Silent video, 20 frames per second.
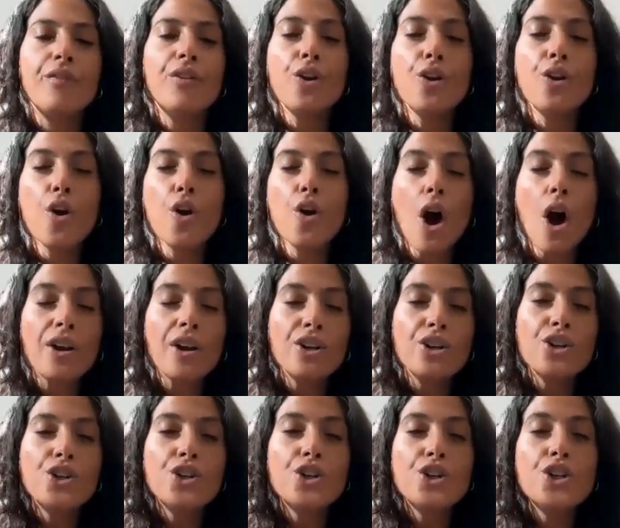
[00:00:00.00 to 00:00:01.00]
love, the
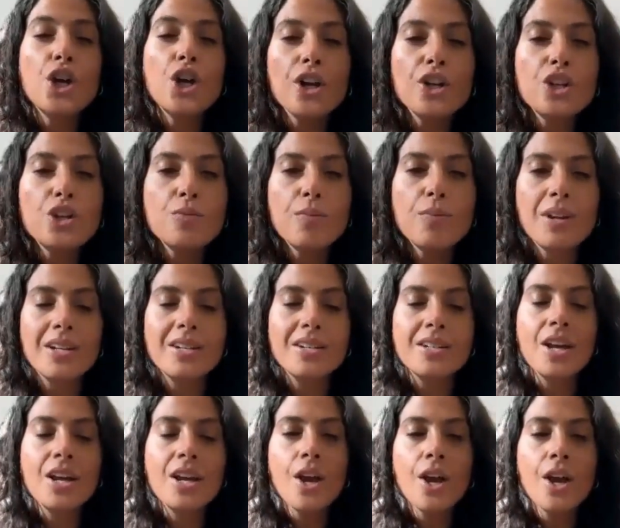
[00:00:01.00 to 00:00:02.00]
non
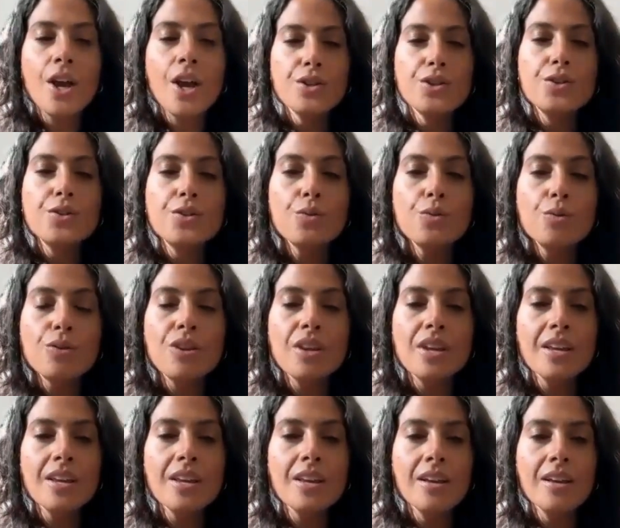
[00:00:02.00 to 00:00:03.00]
judgment, the
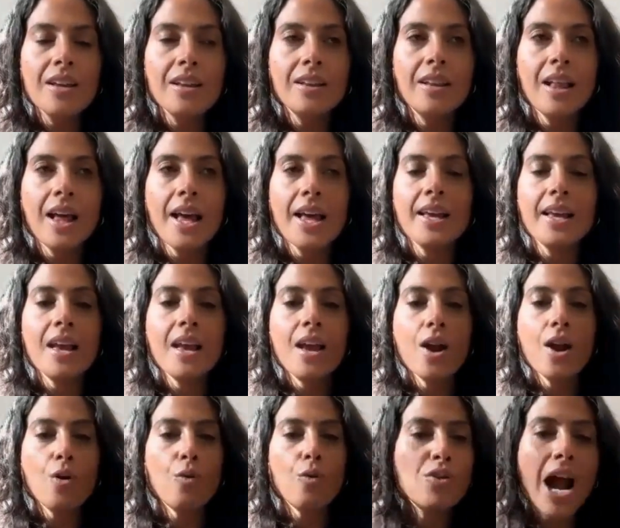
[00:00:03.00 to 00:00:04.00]
soothing, like
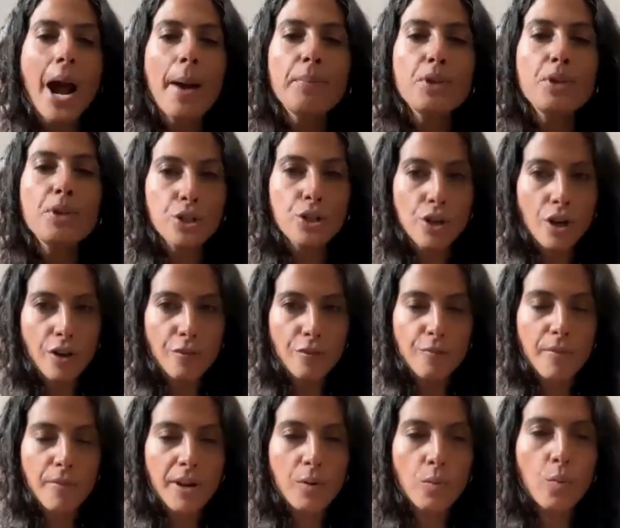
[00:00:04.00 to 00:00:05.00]
rapture
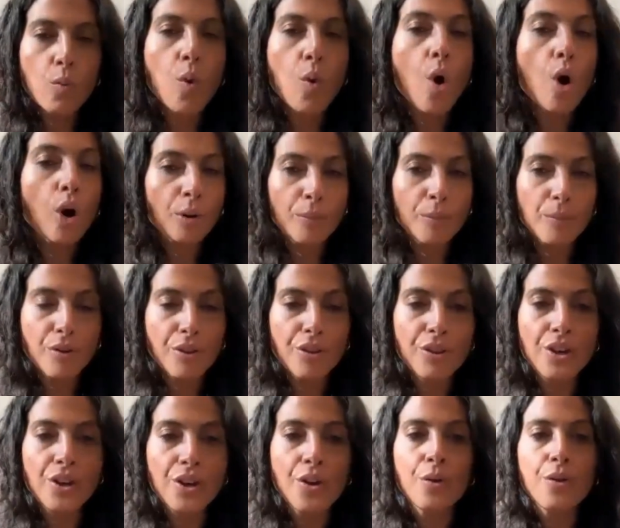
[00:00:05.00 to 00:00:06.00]
of my warmth,